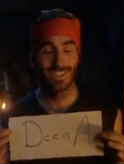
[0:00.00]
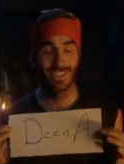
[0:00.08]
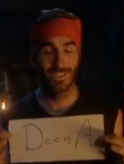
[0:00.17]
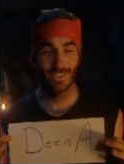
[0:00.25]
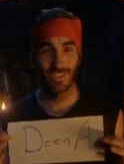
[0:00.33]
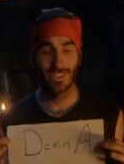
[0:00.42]

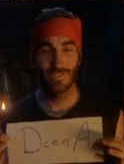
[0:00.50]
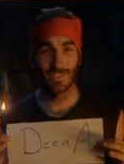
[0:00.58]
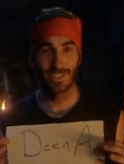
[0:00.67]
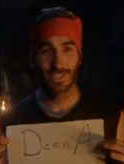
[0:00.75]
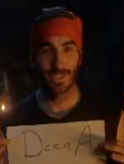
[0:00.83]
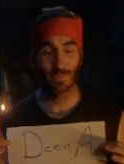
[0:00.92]
you couldn't even
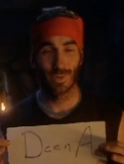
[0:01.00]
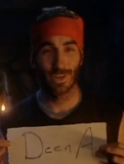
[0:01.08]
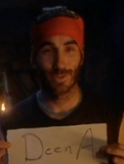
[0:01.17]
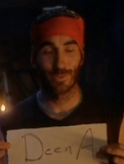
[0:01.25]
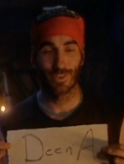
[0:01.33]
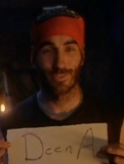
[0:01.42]
stick by
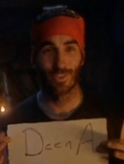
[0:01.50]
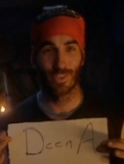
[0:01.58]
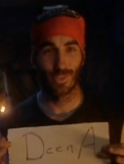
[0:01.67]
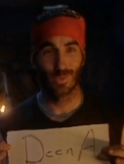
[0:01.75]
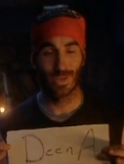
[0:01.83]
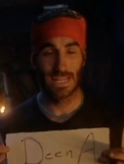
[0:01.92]
your word for three